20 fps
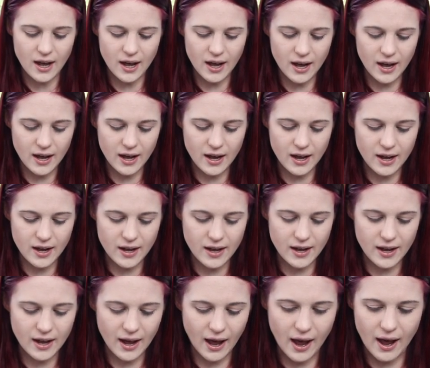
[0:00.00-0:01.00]
uh,
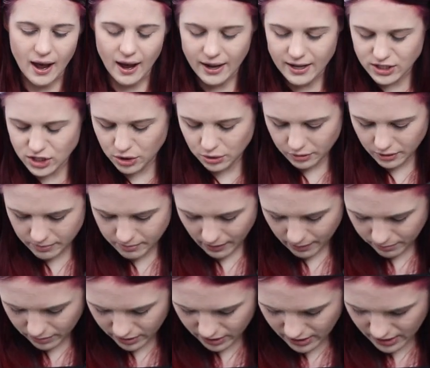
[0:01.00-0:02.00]
I don't
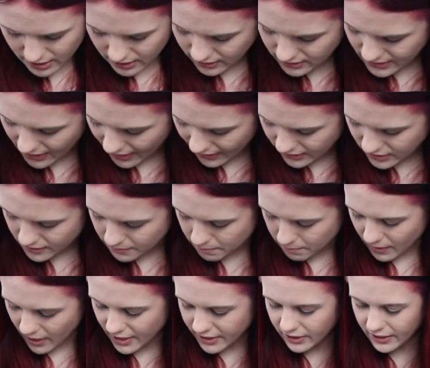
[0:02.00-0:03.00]
remember the exact
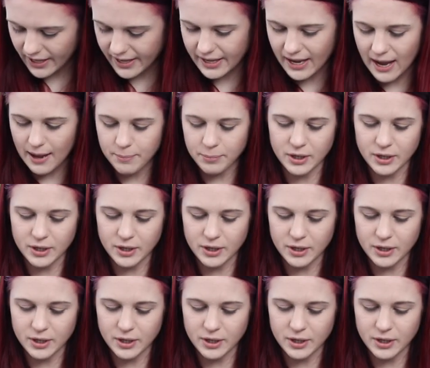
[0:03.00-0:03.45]
model I got,